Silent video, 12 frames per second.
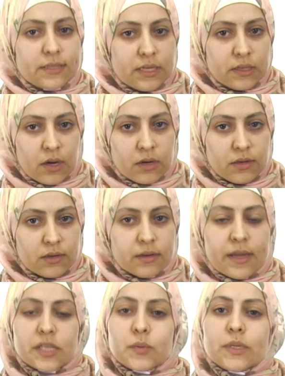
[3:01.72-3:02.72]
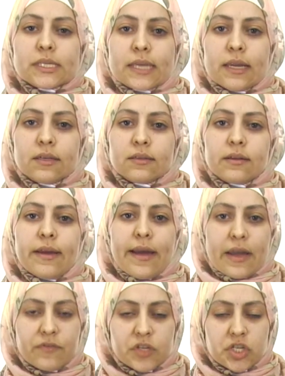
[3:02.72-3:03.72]
dinar, as we said,
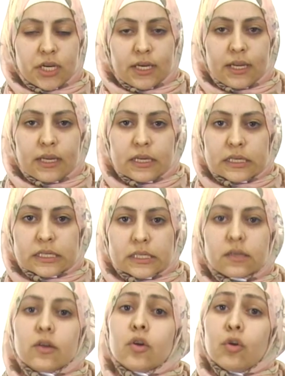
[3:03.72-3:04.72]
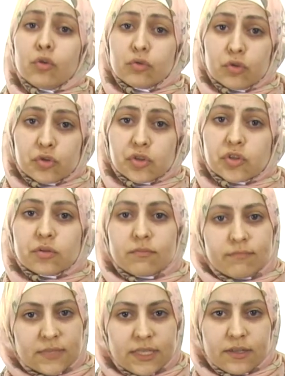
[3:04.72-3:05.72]
half a JD is nus
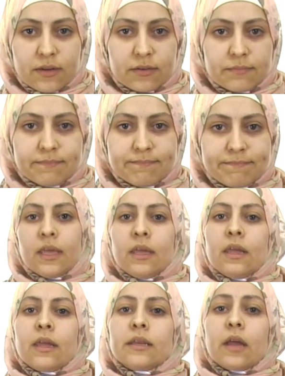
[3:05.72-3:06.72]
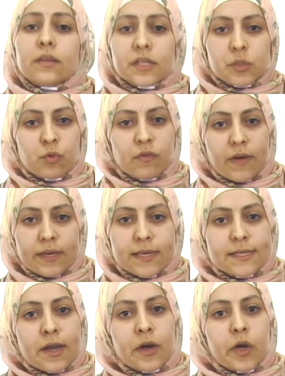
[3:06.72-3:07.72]
dinar. Now let's move on
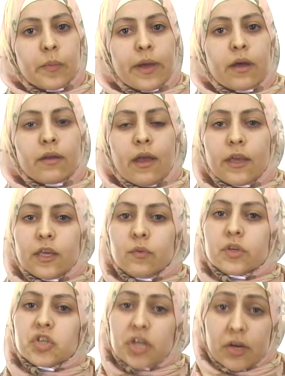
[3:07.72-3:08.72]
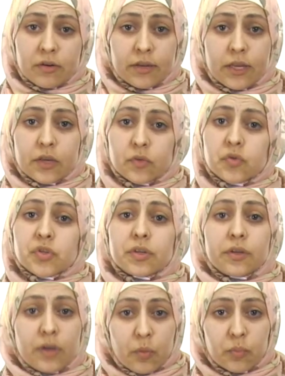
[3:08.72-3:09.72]
and talk about how you would generally
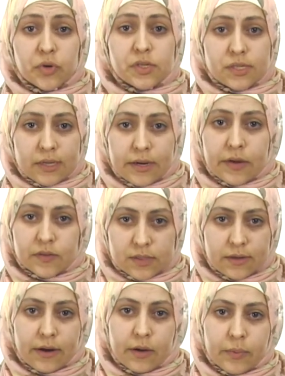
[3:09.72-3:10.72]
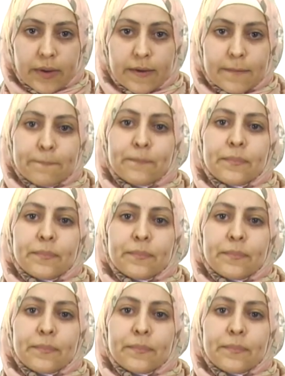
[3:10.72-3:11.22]
use numbers and nouns in Arabic.